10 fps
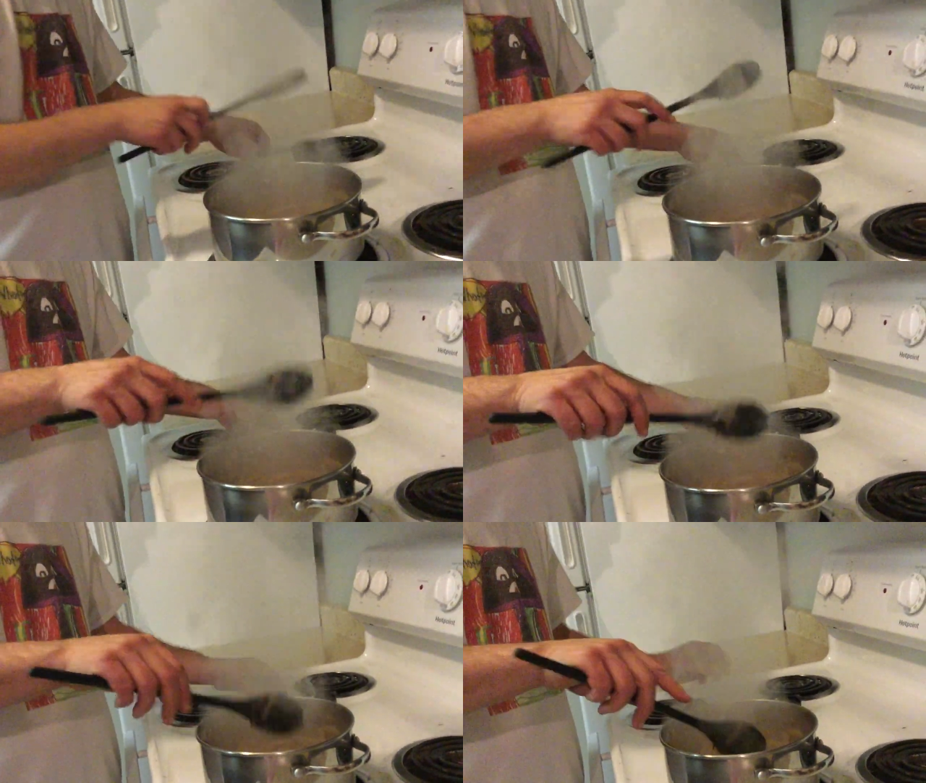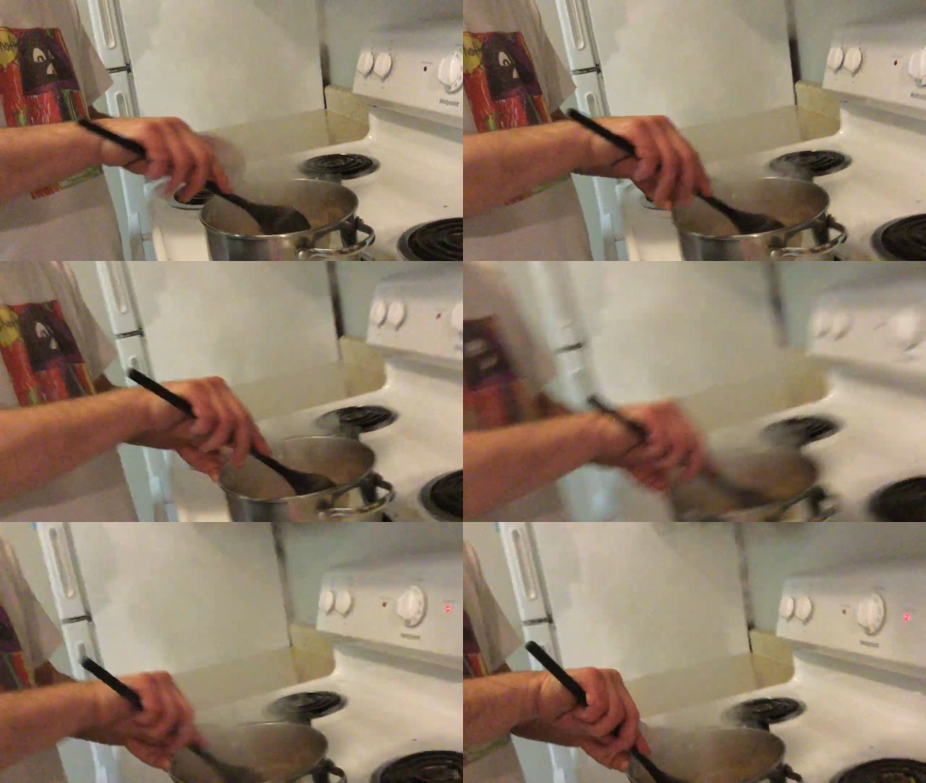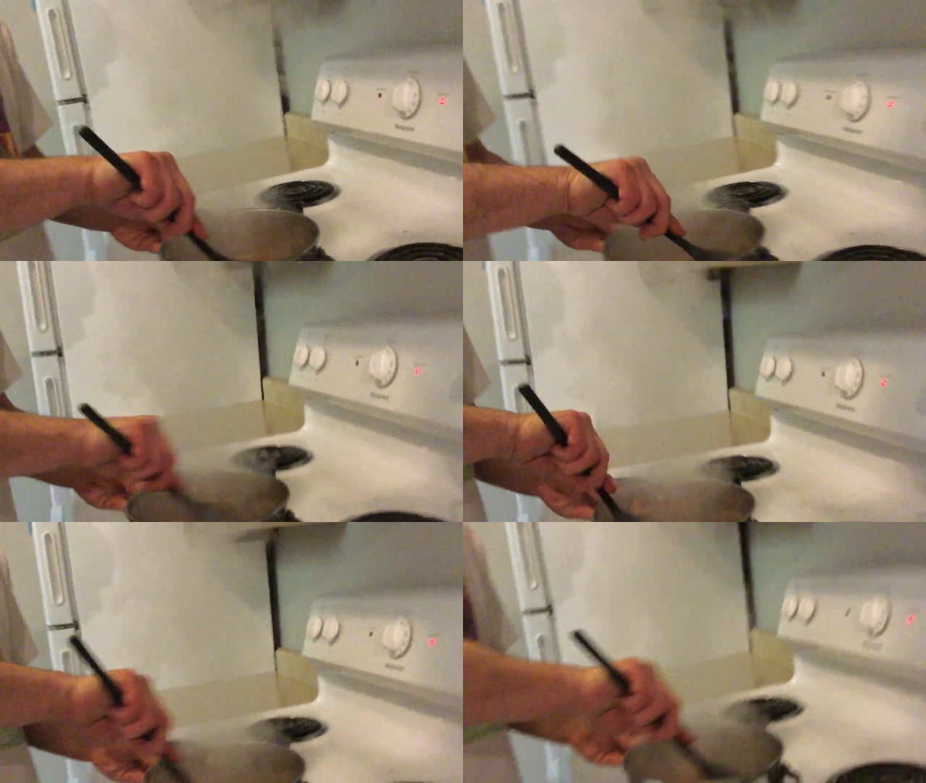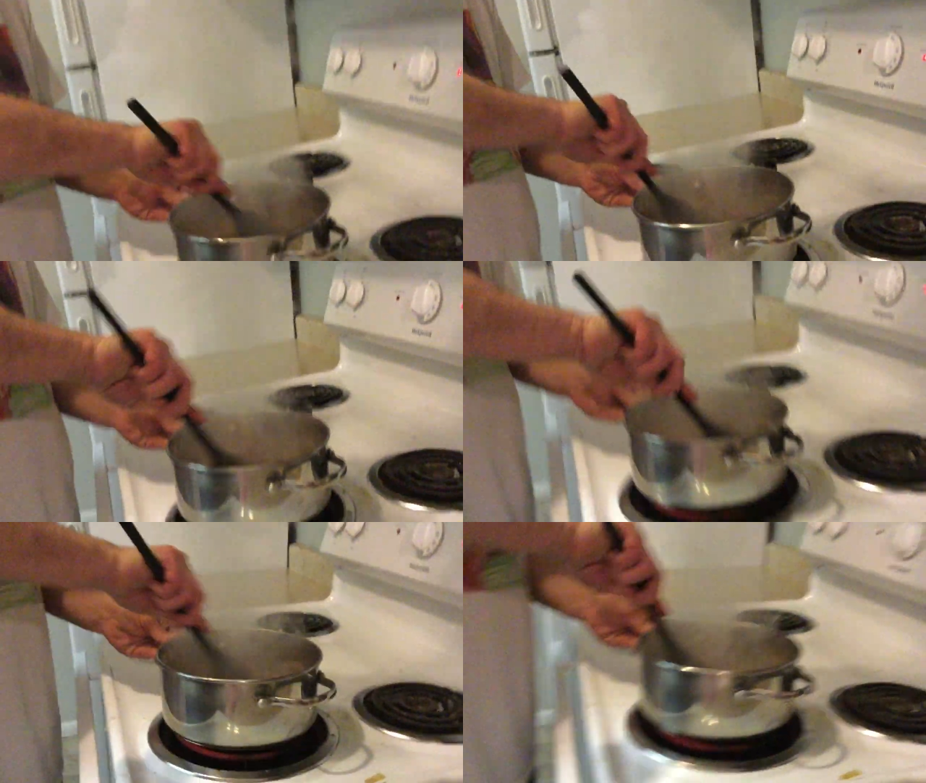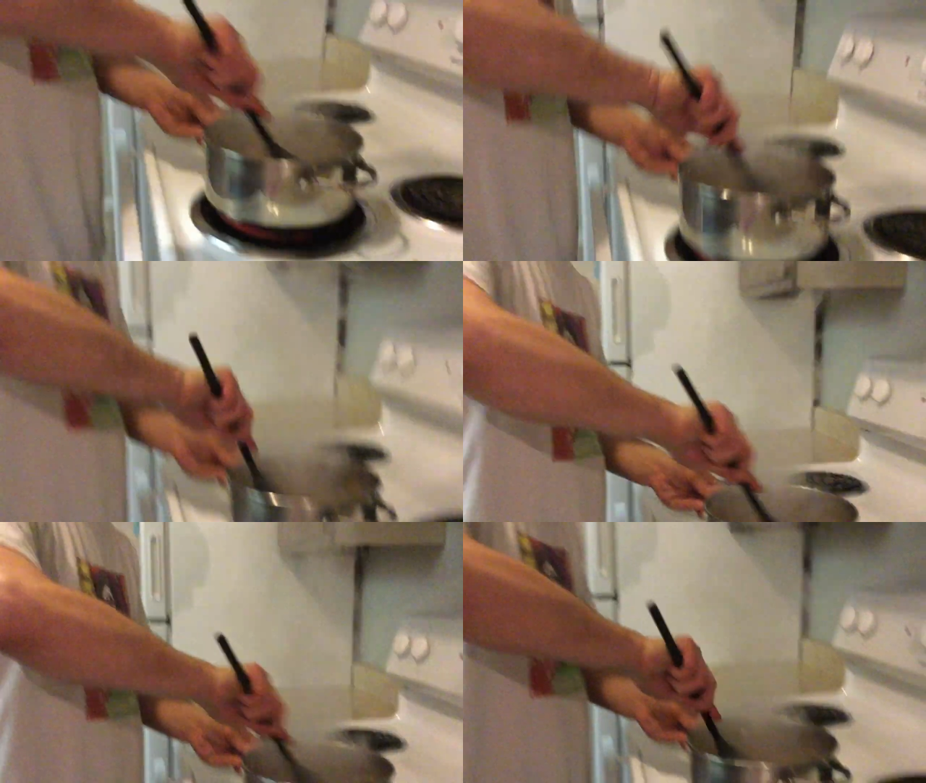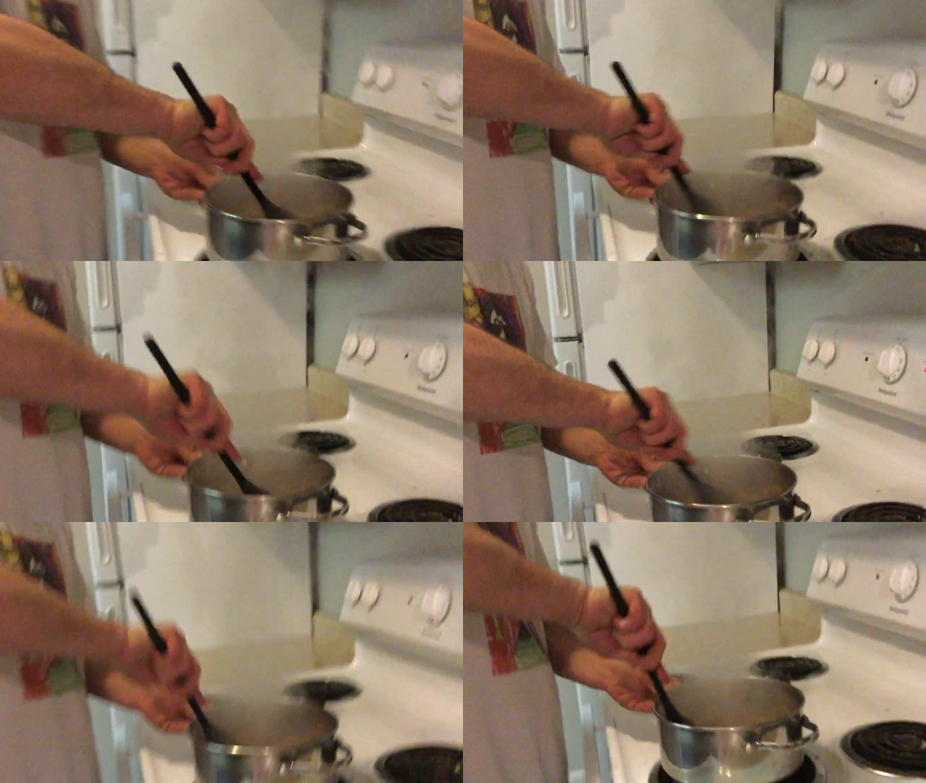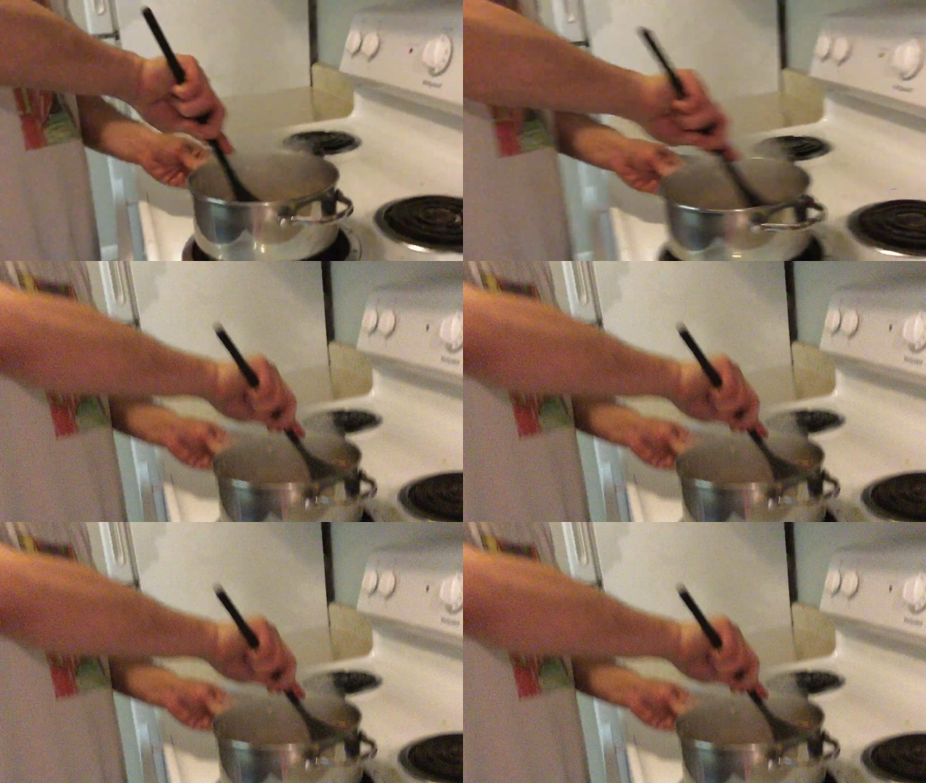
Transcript: No face is visible, so there are no lips to read.